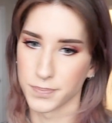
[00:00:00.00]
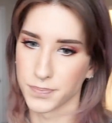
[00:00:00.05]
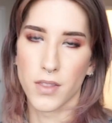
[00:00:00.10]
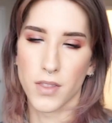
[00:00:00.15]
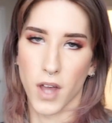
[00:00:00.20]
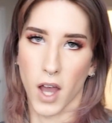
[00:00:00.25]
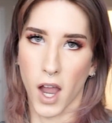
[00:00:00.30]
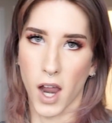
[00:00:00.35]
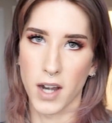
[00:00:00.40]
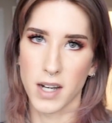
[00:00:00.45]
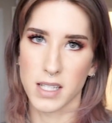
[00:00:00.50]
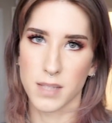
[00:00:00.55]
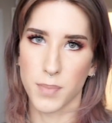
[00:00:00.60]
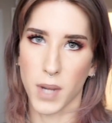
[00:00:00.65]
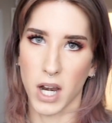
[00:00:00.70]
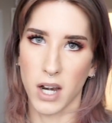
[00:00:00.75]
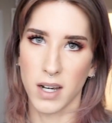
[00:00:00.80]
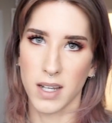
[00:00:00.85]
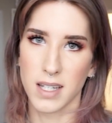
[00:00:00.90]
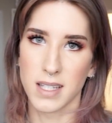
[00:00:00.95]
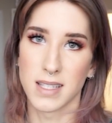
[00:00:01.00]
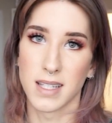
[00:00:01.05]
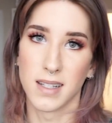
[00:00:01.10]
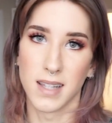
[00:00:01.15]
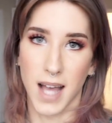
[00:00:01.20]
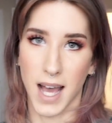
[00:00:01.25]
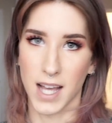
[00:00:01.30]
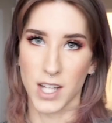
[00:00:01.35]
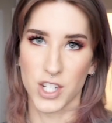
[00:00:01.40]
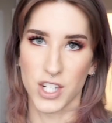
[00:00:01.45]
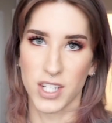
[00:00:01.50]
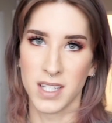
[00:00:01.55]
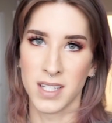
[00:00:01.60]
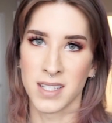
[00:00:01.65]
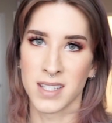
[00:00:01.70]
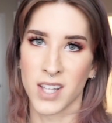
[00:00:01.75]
The hardest part is the lashes.